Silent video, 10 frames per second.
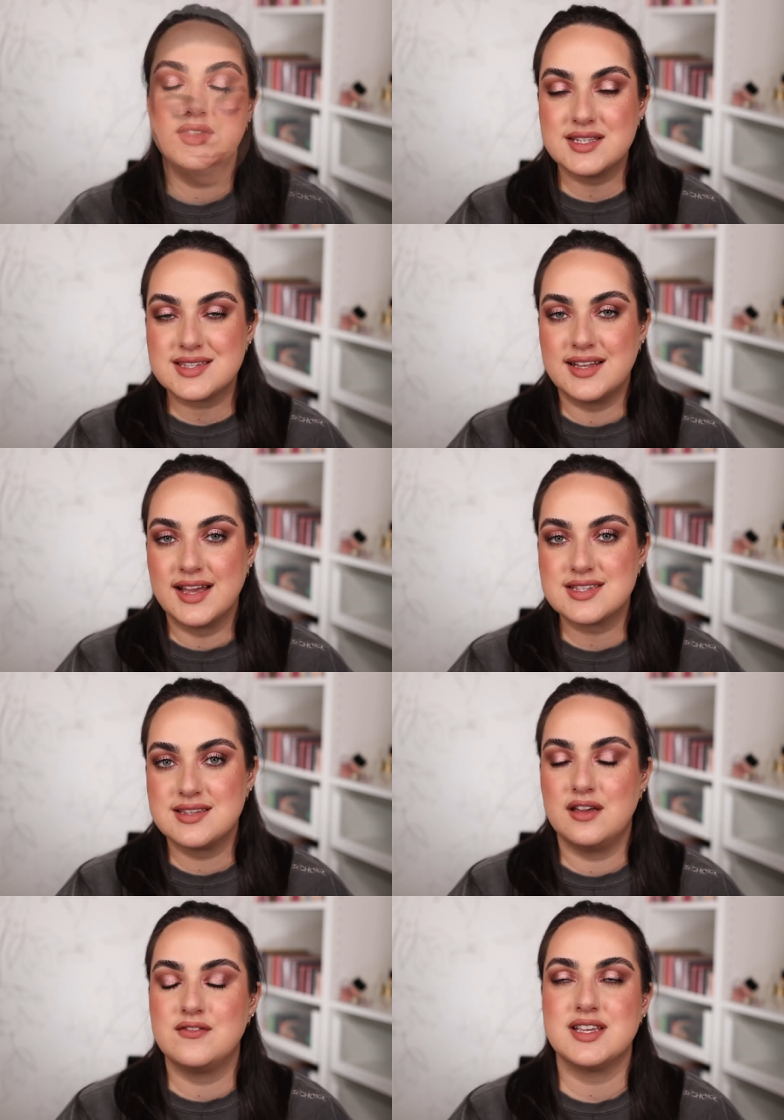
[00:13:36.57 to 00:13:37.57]
This next
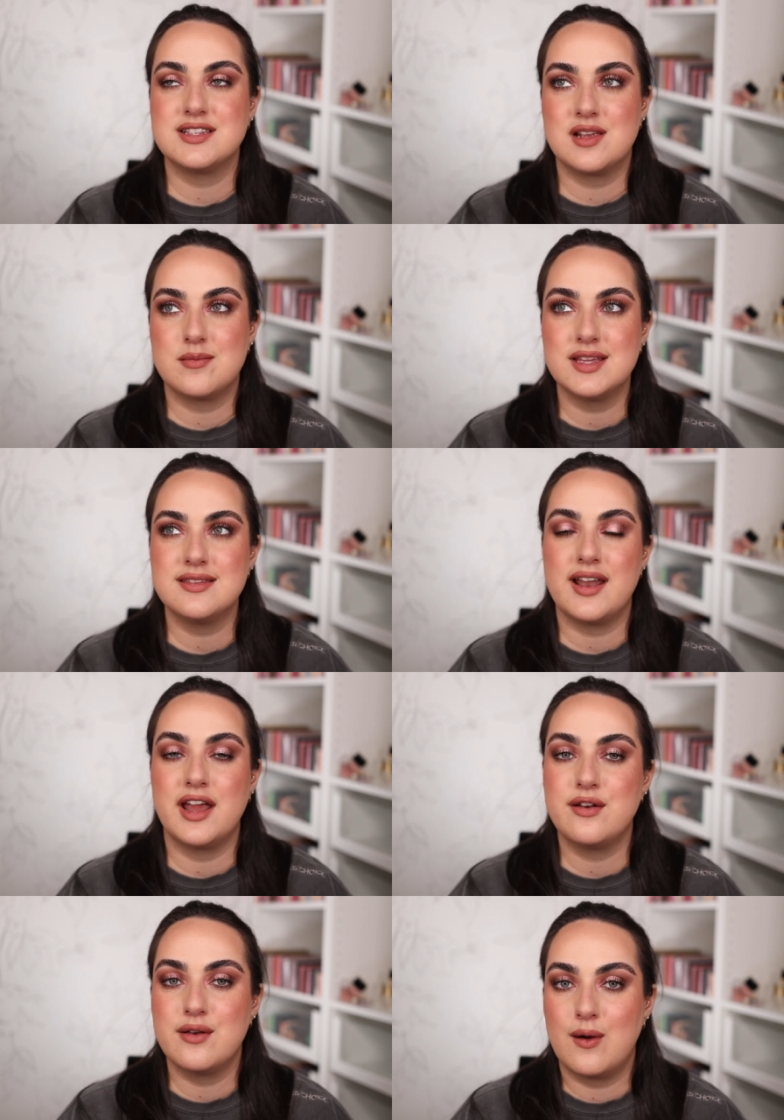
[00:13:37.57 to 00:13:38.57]
gift is something that
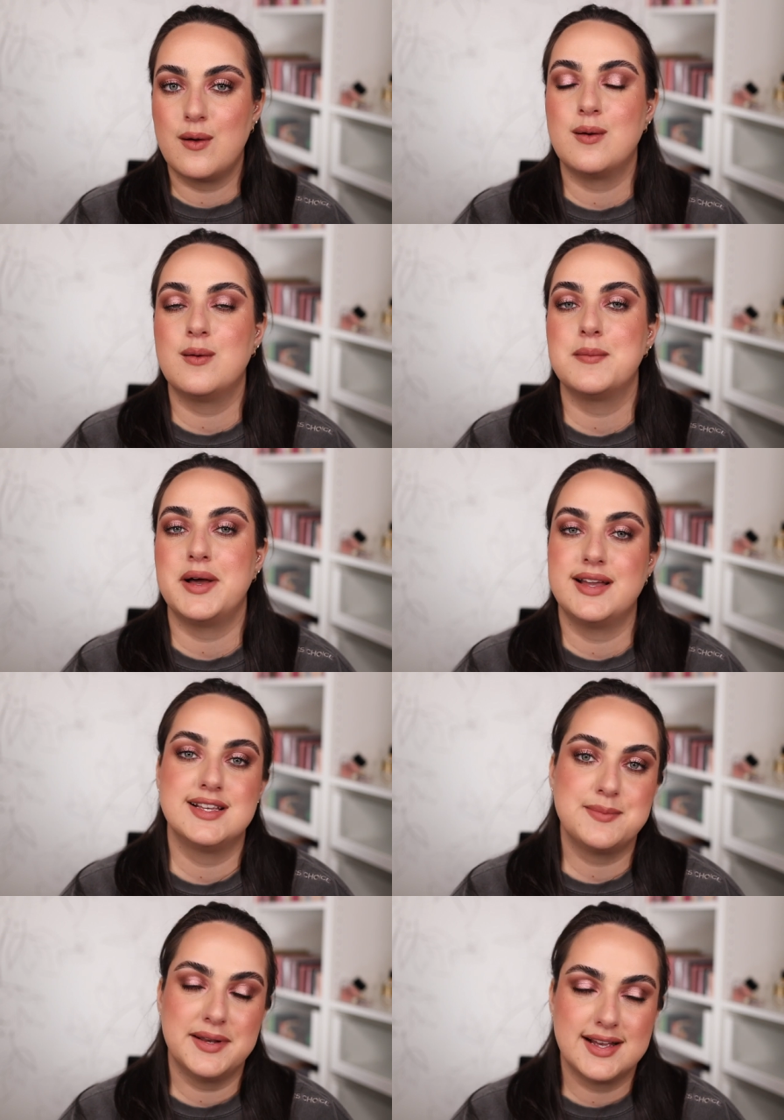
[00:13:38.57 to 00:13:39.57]
I know my
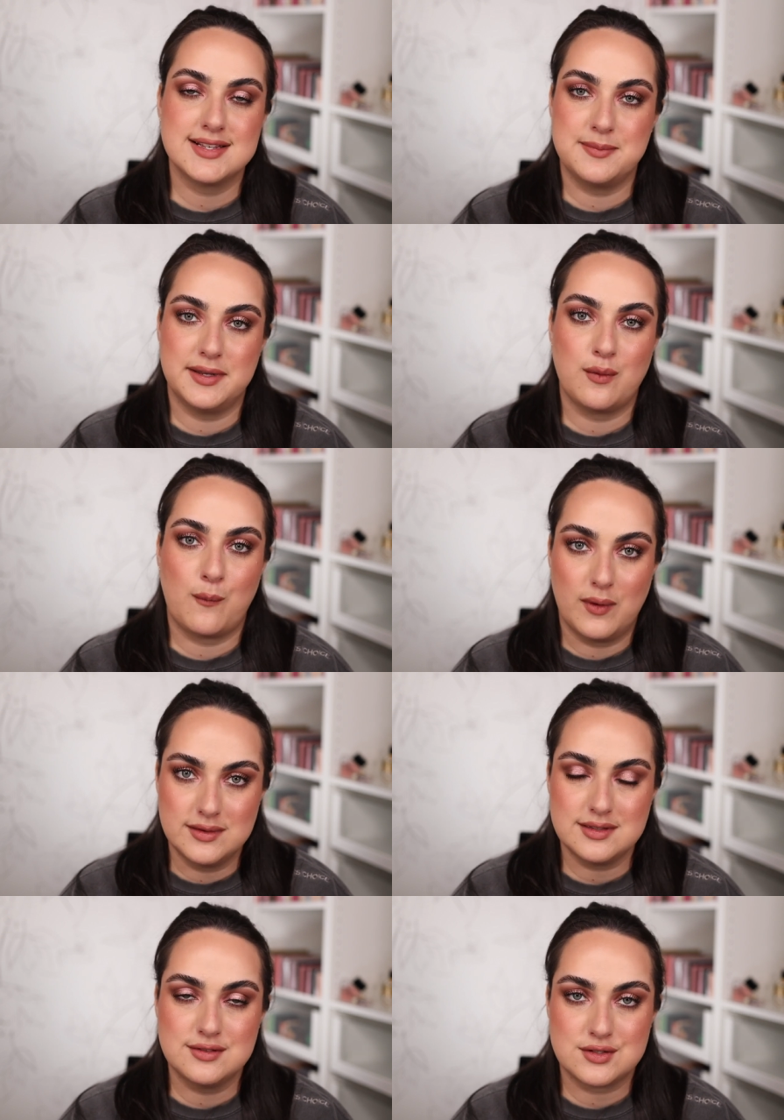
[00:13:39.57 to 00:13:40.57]
husband has been
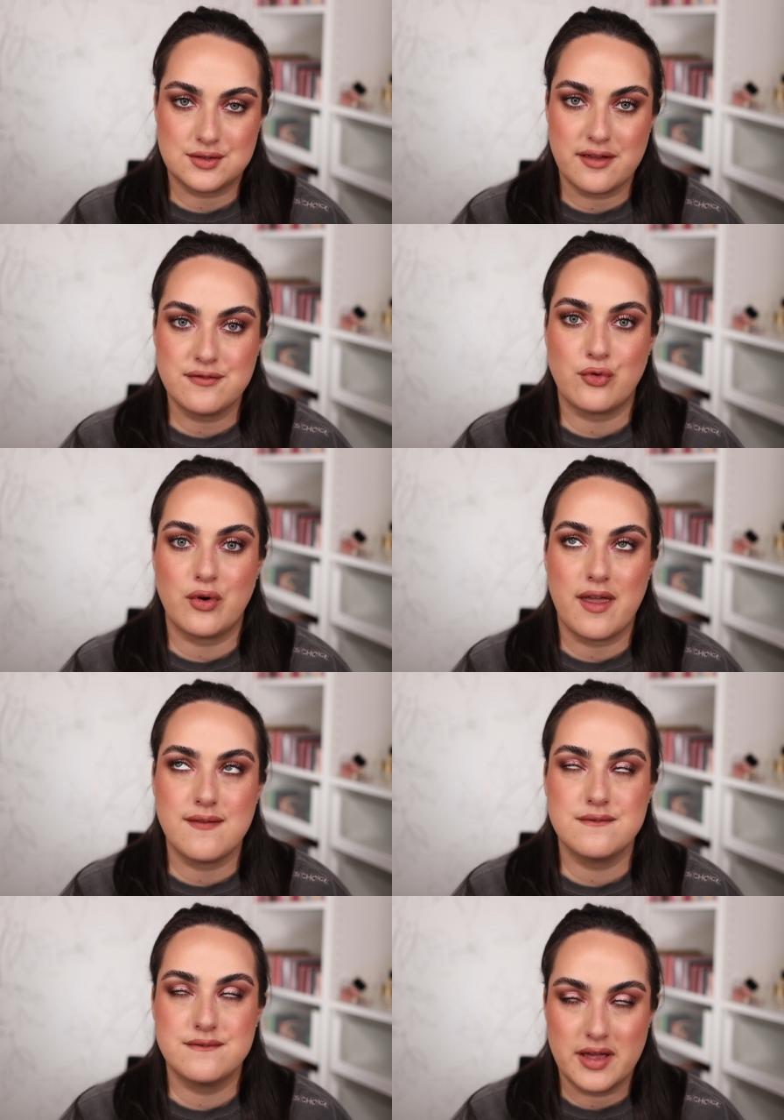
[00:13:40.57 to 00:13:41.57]
wanting to try for a
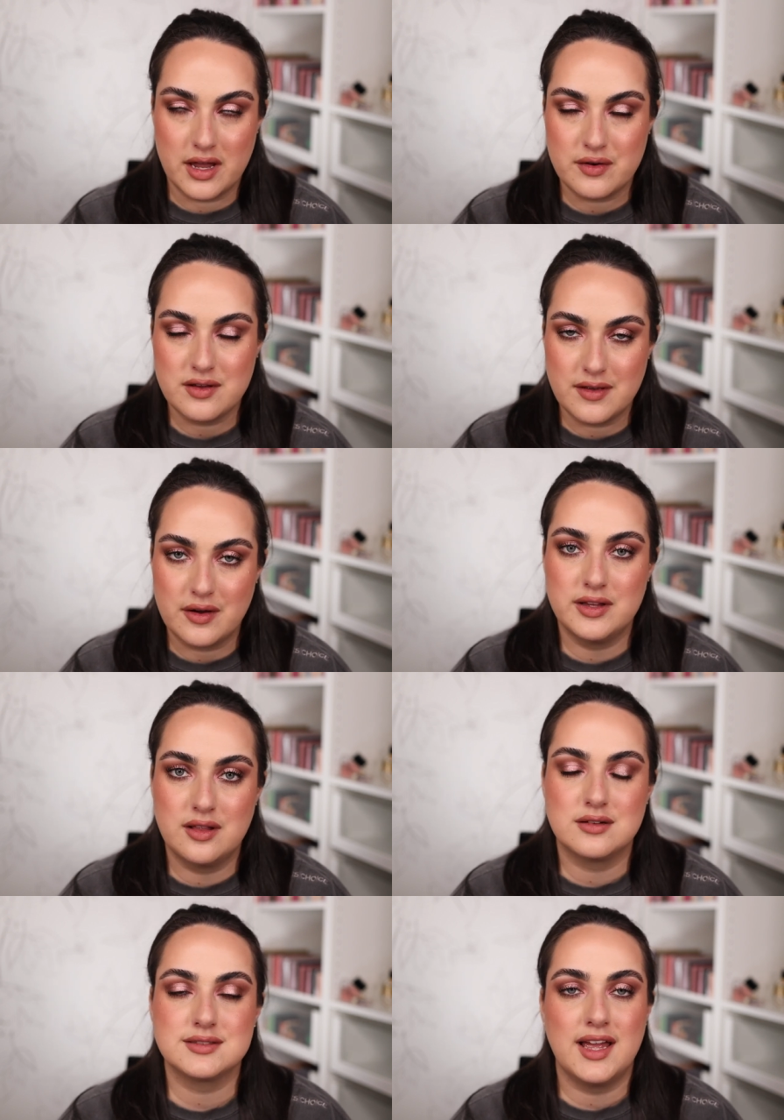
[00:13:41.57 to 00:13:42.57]
very, very
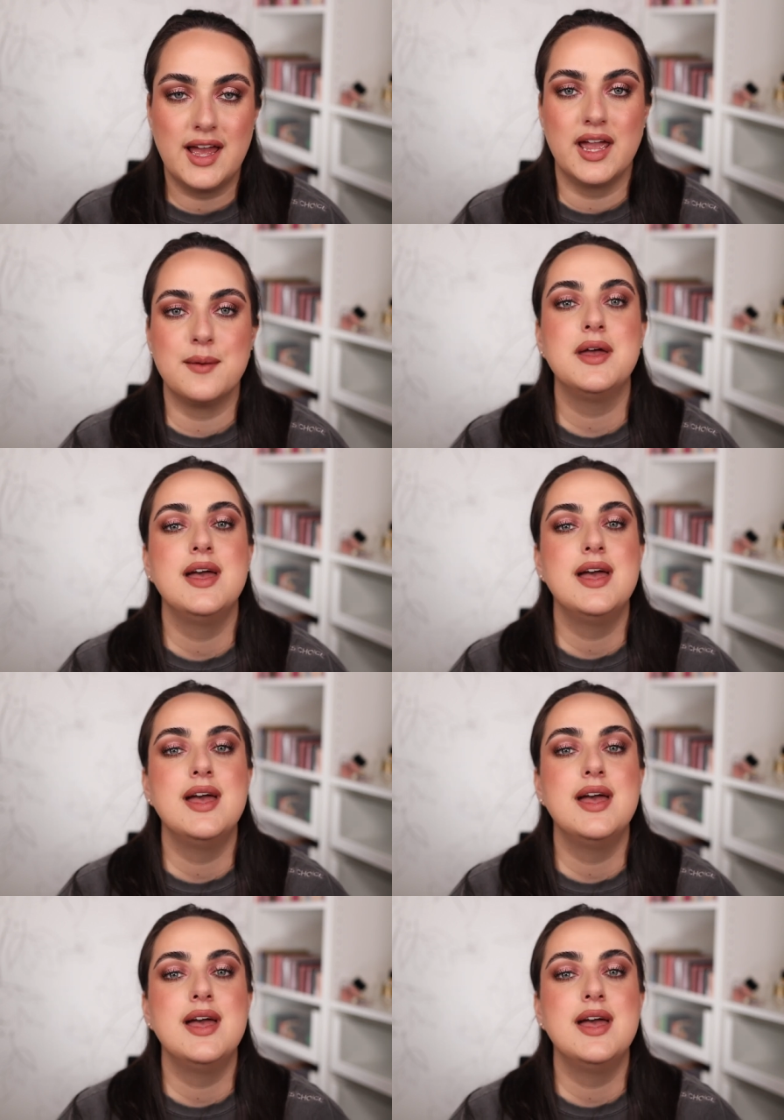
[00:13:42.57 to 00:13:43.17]
long time,